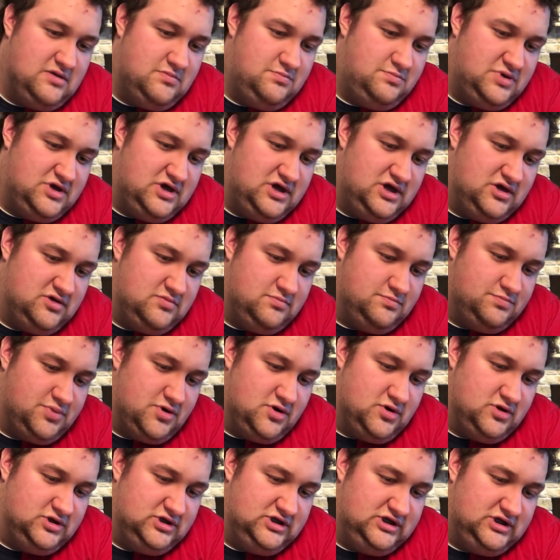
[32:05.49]
Big,
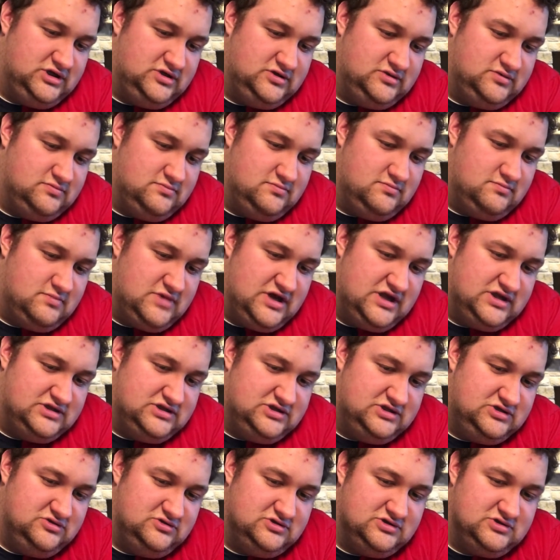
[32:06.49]
burly, meant to
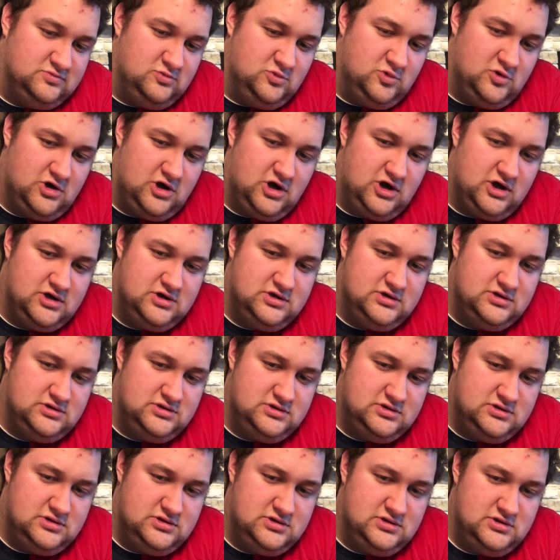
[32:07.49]
do some work
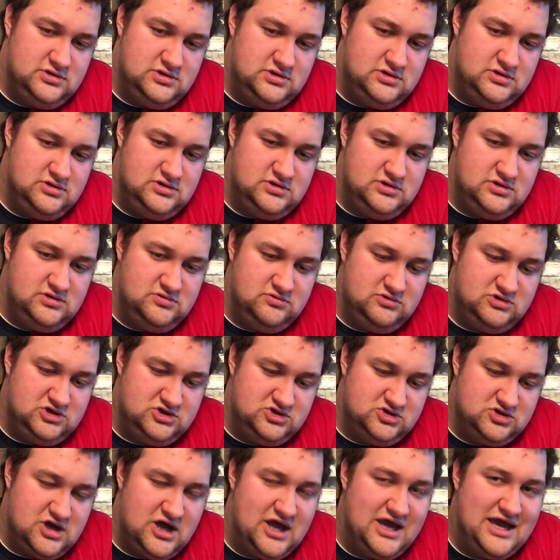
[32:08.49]

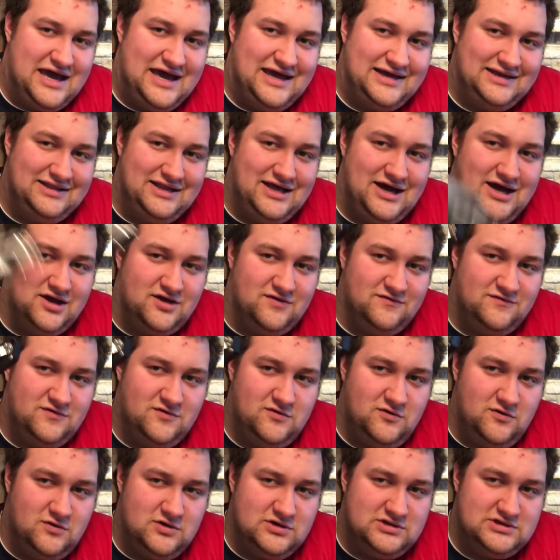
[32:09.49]
the triad lock, of
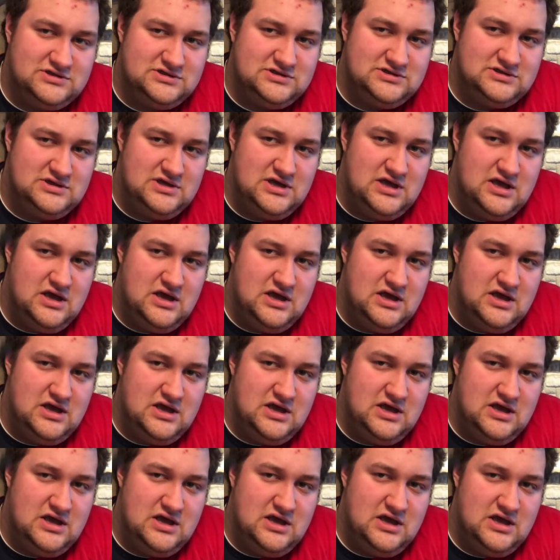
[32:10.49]
course.